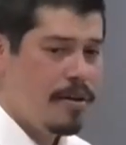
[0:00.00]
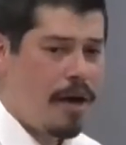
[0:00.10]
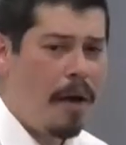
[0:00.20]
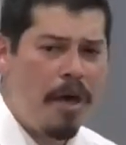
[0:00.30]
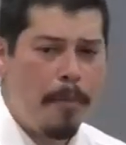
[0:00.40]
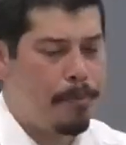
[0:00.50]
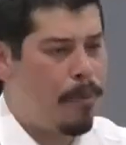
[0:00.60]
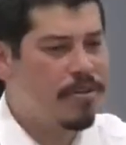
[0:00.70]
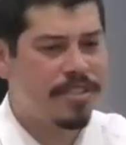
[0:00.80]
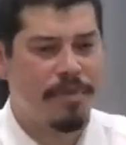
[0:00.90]
I'm not
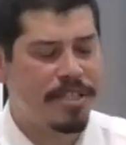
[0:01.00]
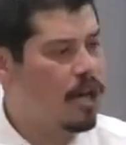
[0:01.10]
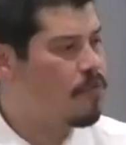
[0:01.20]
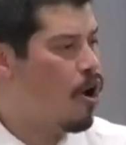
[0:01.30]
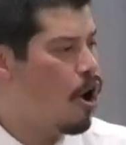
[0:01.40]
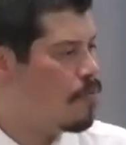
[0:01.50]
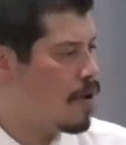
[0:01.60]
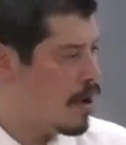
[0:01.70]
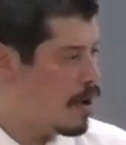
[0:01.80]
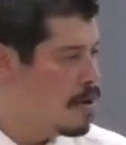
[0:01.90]
boasting myself
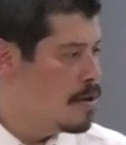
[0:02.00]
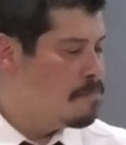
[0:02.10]
over